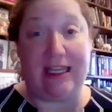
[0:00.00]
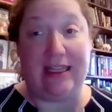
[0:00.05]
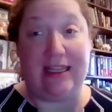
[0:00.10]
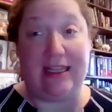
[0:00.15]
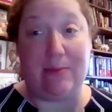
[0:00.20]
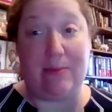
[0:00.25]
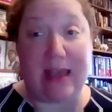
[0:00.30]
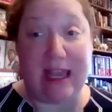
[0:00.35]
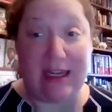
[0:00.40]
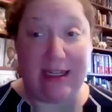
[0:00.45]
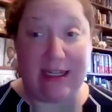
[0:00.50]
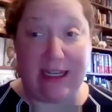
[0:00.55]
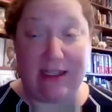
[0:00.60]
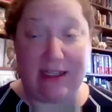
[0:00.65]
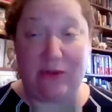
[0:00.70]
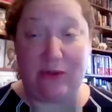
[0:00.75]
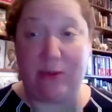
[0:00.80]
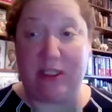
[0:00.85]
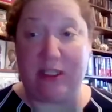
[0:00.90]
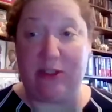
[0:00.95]
In the
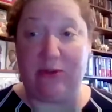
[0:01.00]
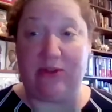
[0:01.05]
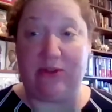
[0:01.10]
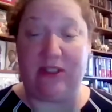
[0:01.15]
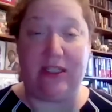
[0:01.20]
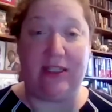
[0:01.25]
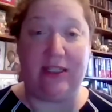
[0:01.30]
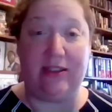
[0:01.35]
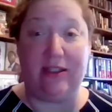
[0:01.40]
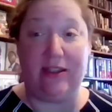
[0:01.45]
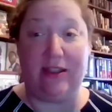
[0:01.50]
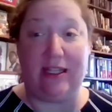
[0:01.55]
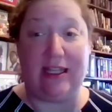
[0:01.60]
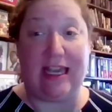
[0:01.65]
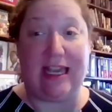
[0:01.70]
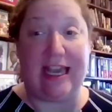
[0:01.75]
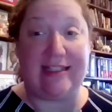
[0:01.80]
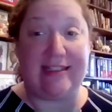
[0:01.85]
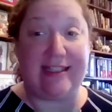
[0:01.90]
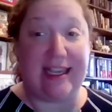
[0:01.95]
appendix, we're using
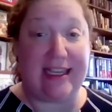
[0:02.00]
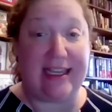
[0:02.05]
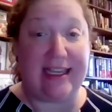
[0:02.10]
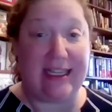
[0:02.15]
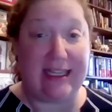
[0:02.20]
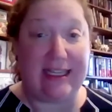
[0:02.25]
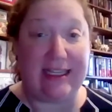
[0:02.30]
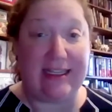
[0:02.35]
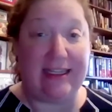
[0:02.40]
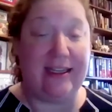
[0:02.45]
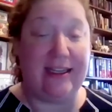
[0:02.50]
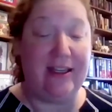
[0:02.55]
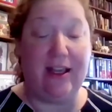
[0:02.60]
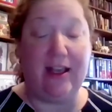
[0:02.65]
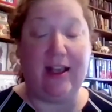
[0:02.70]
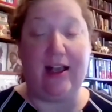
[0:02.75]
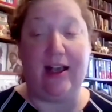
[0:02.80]
the SAE